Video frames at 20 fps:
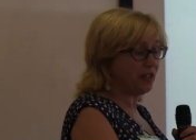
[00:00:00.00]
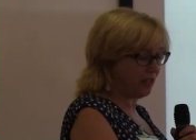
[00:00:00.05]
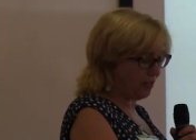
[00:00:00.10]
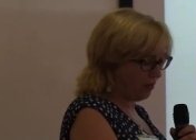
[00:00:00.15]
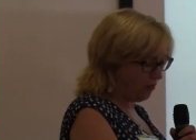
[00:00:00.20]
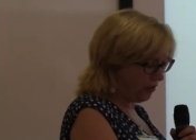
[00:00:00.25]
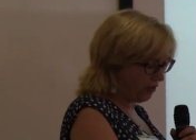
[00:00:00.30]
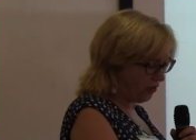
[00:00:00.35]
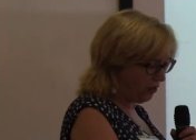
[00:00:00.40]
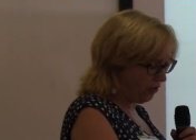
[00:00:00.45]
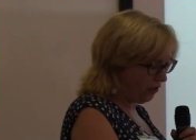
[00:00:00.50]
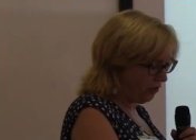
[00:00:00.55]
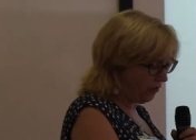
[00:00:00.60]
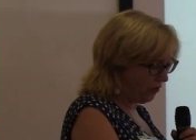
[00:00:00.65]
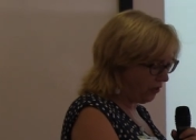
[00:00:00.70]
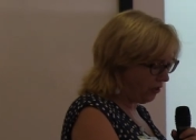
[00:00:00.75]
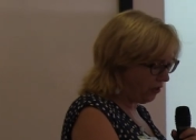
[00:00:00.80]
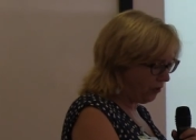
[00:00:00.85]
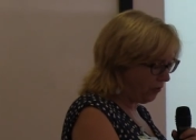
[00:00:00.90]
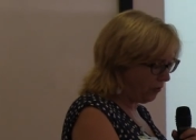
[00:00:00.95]
And on, on
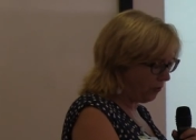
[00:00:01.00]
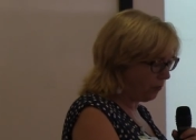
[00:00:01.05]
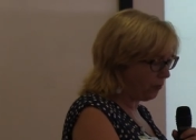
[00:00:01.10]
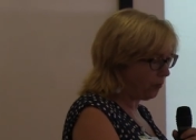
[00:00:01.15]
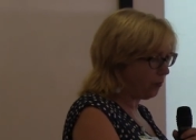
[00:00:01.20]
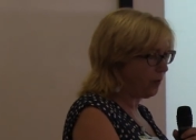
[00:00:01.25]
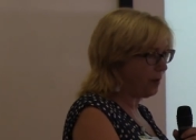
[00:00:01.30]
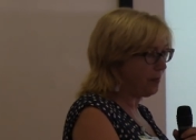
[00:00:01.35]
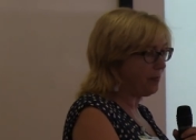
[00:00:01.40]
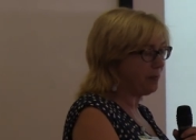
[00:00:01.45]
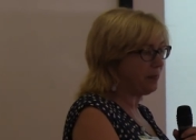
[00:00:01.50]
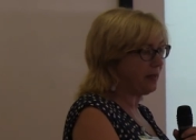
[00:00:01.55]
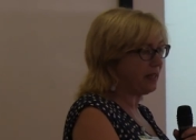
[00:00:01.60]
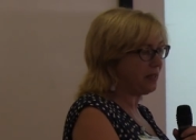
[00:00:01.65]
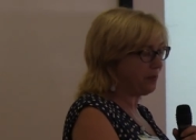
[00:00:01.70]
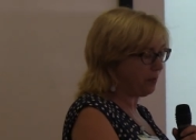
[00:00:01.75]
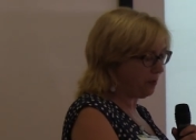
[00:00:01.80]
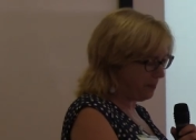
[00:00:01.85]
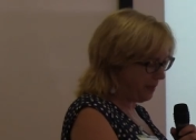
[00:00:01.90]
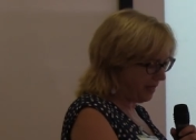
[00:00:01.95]
the whole, women
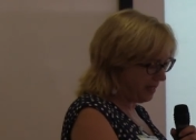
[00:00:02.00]
made, were